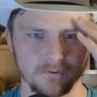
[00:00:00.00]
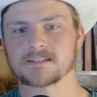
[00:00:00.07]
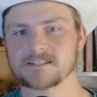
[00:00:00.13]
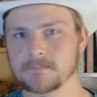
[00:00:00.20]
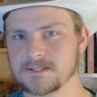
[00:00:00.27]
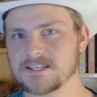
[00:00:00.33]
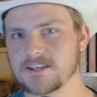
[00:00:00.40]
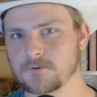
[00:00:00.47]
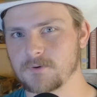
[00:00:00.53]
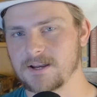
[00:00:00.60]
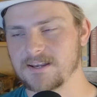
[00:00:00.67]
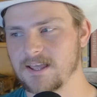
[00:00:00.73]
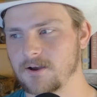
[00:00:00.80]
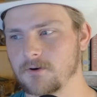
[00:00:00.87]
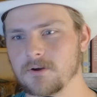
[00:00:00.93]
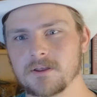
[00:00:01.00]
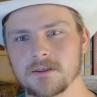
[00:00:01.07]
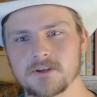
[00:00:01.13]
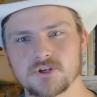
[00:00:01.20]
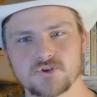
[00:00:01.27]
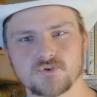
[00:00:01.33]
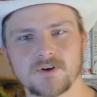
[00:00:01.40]
Because let me tell you right now,
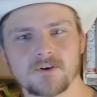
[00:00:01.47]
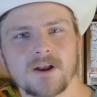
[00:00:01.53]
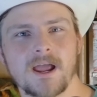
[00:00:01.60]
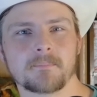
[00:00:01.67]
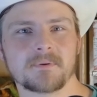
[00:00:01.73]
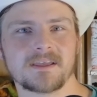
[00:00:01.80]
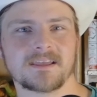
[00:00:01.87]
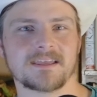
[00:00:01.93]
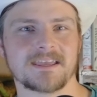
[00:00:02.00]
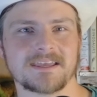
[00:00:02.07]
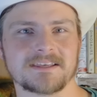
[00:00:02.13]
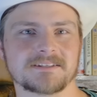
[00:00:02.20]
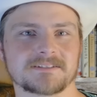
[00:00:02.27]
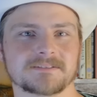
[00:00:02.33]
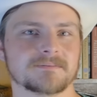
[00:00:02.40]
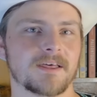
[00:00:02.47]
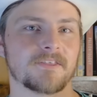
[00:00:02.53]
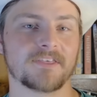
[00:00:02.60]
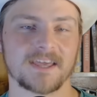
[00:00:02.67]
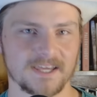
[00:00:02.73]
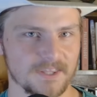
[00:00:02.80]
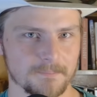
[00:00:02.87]
shrink wrapping is a
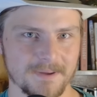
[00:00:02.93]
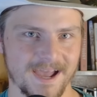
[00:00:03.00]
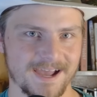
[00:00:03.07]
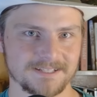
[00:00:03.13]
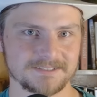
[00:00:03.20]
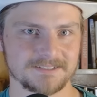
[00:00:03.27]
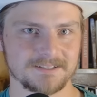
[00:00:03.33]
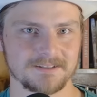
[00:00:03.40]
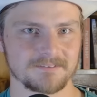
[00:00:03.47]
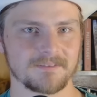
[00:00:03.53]
thing of the past.